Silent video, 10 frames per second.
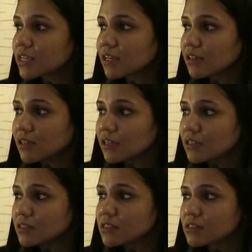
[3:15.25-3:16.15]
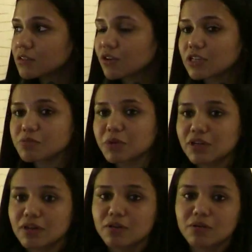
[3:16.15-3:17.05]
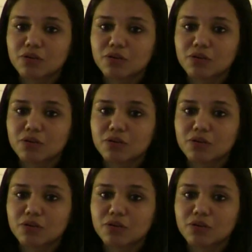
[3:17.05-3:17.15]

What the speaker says: It is transmitted